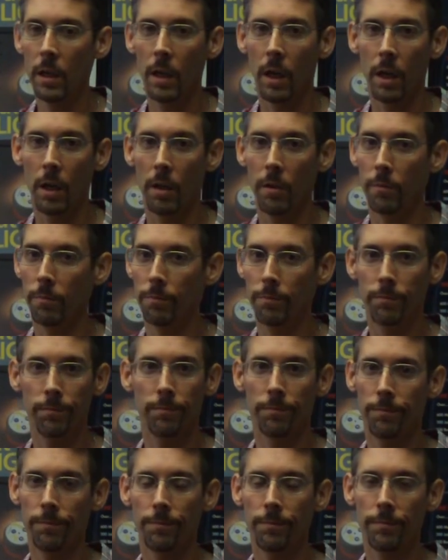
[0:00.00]

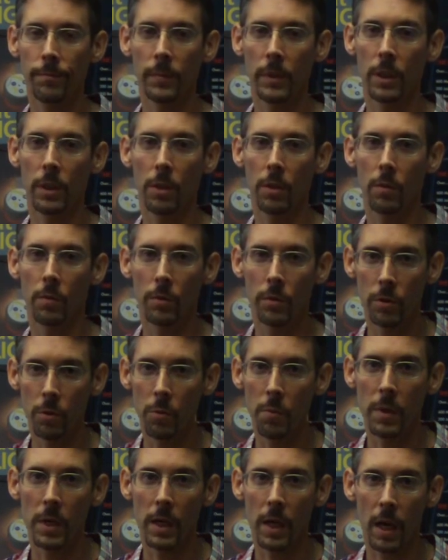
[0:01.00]
to
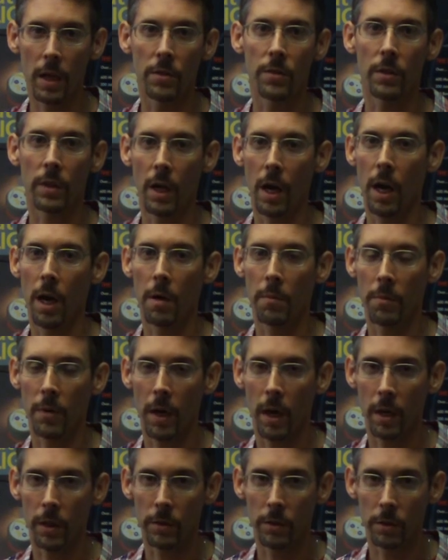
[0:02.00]
me as the
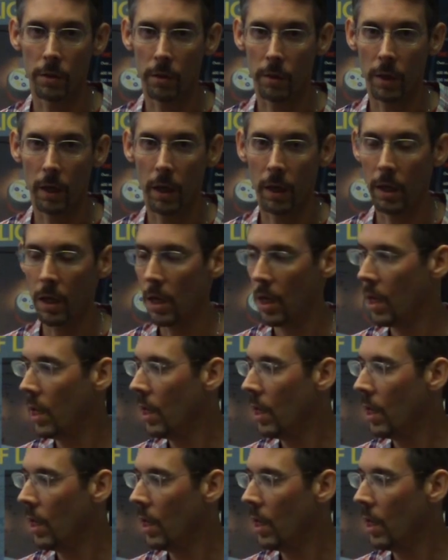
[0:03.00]
chiropractor, okay?